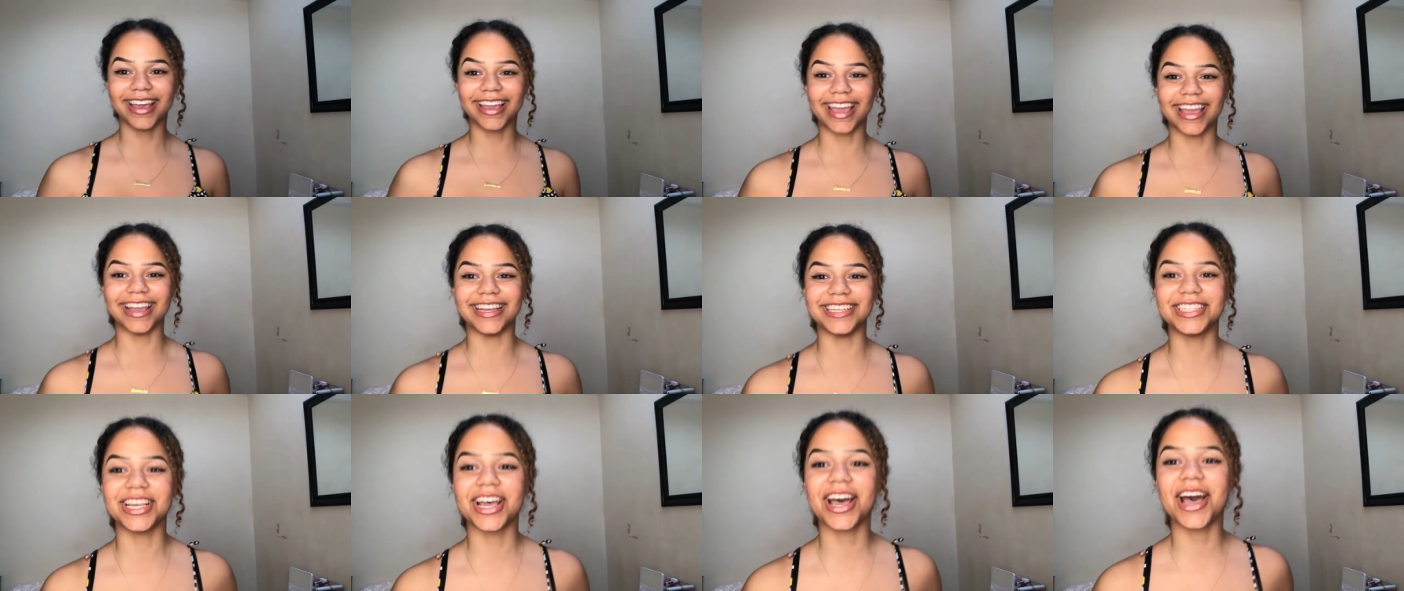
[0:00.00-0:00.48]

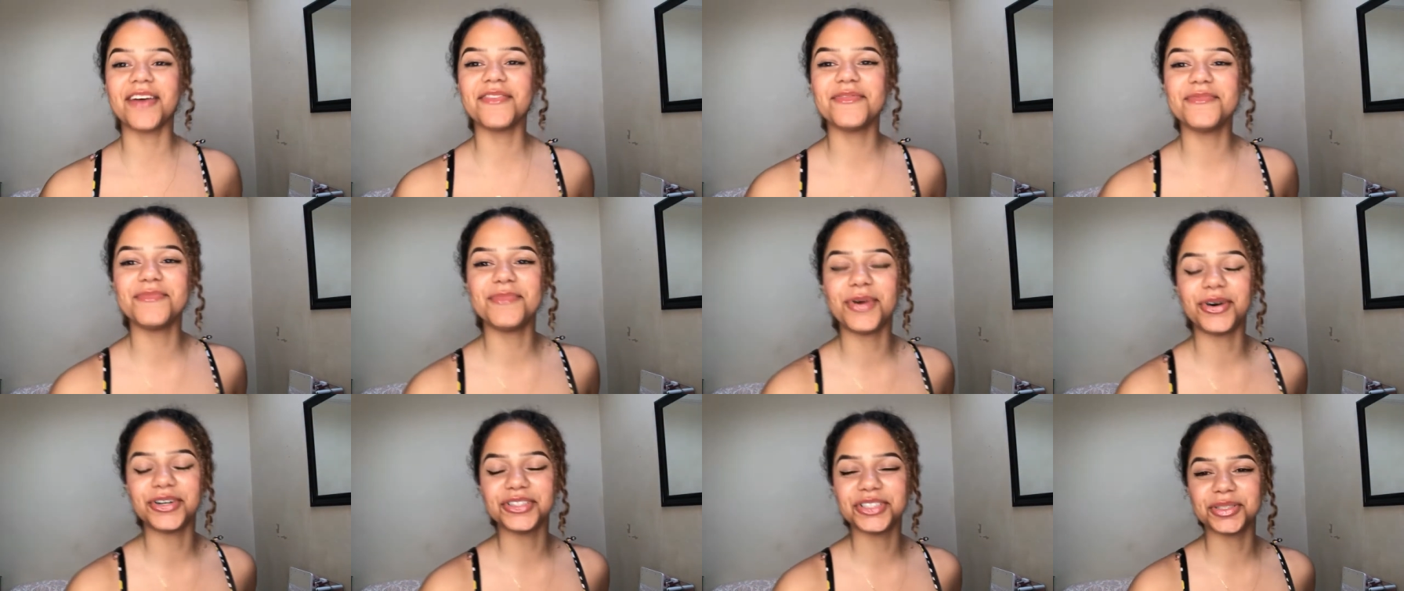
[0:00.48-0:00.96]
Okay, so I have
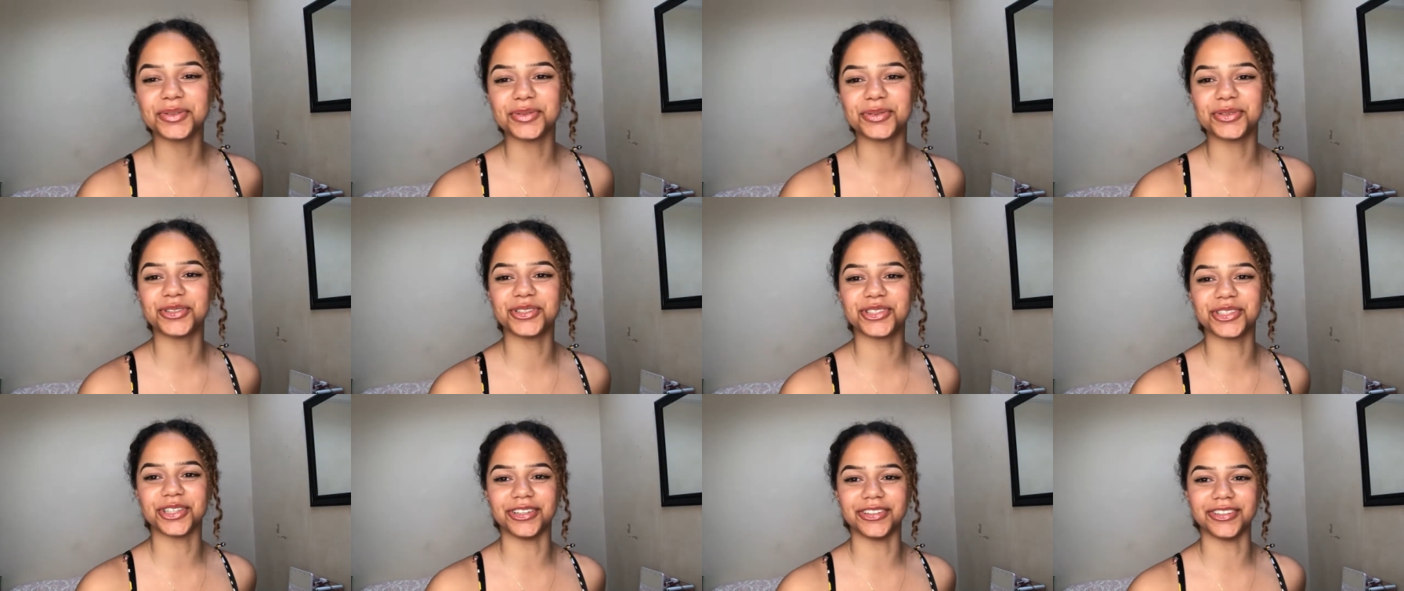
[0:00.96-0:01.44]

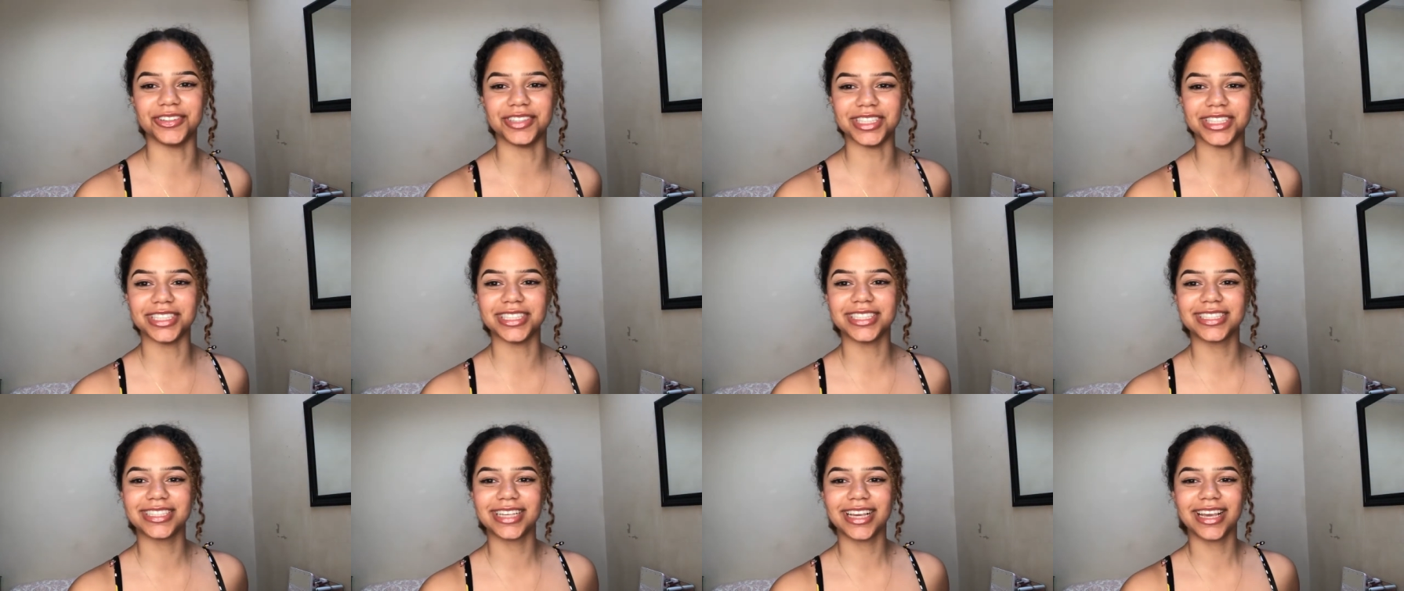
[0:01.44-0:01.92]
multiple
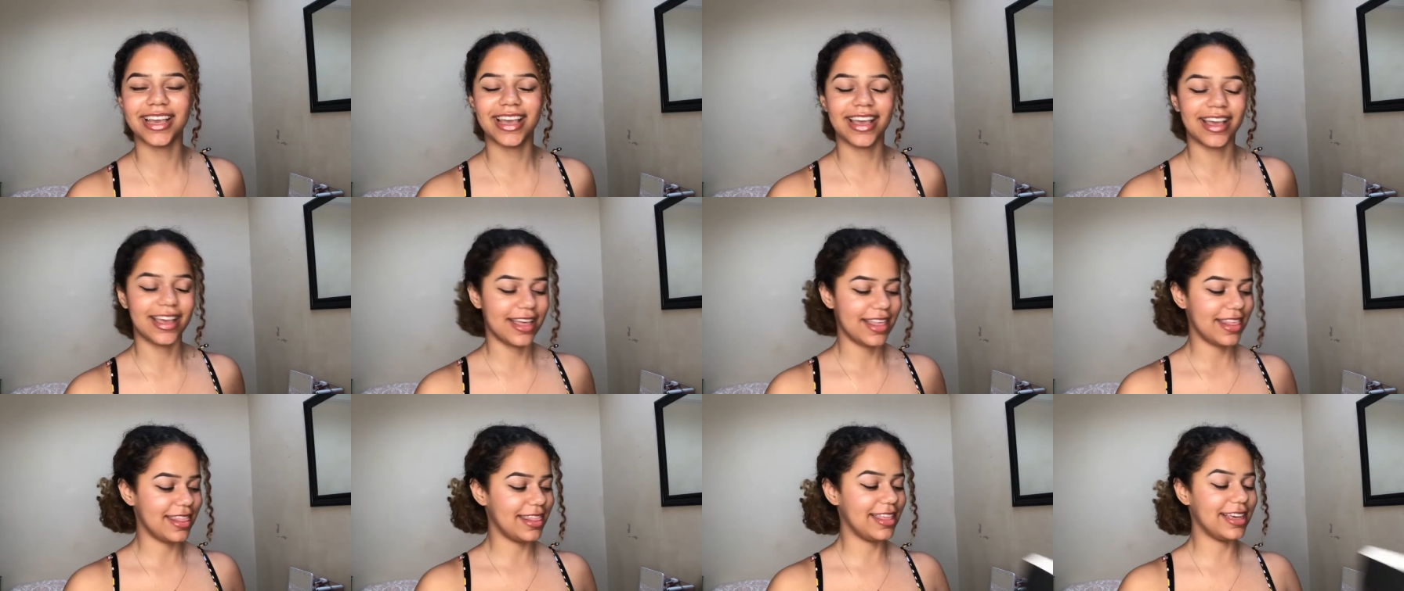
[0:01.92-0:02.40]
genres.
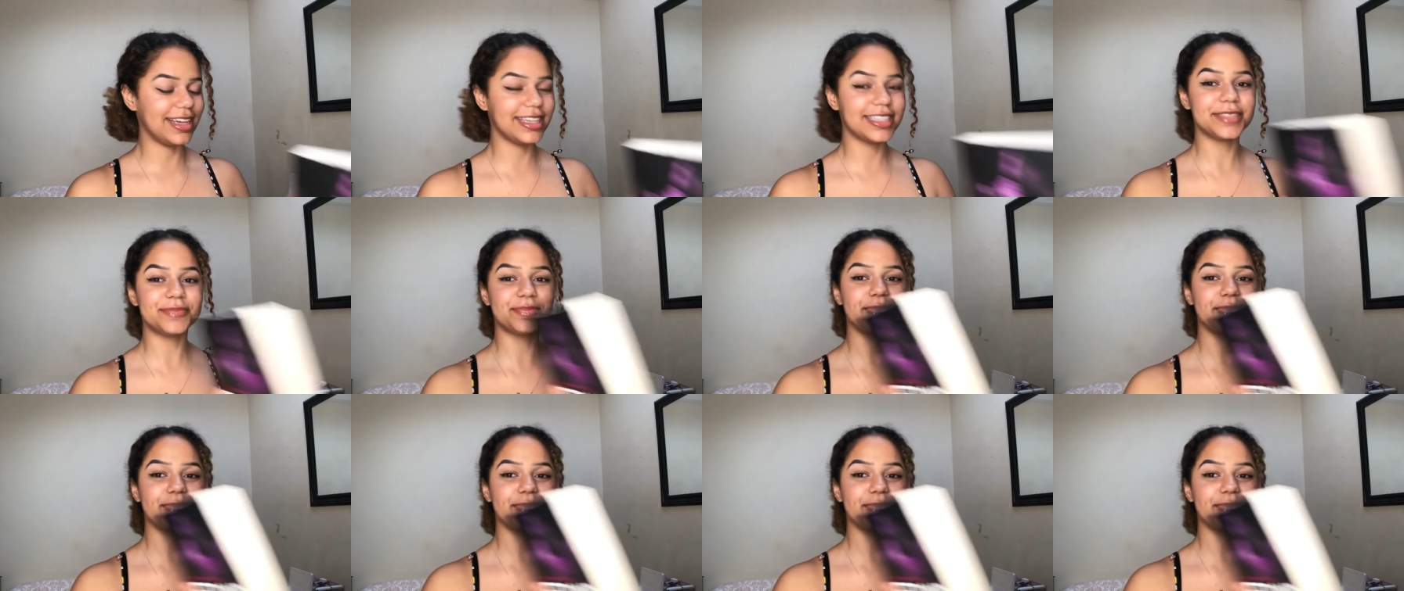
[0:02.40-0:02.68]
This